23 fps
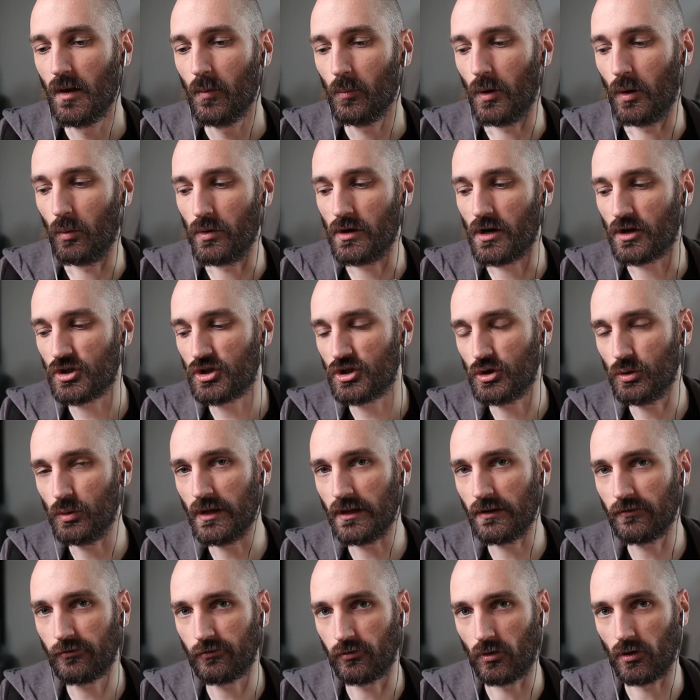but we are
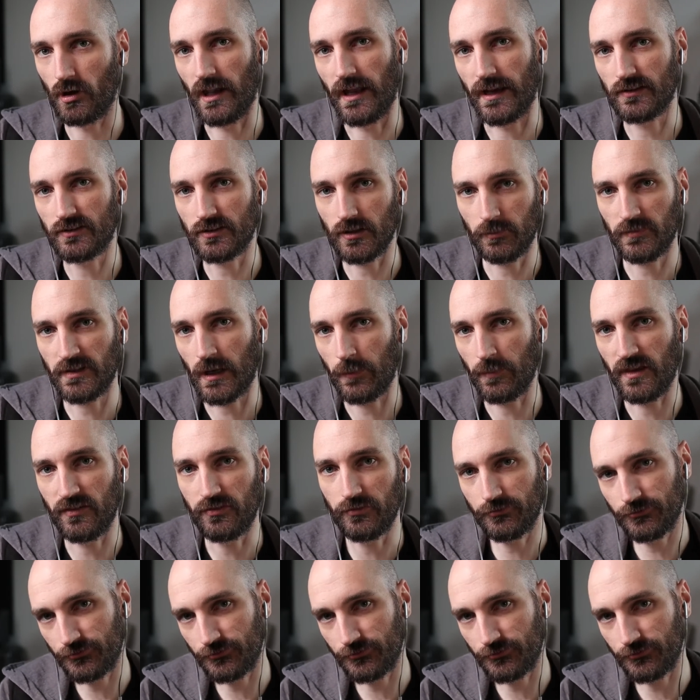shooting for like sometime this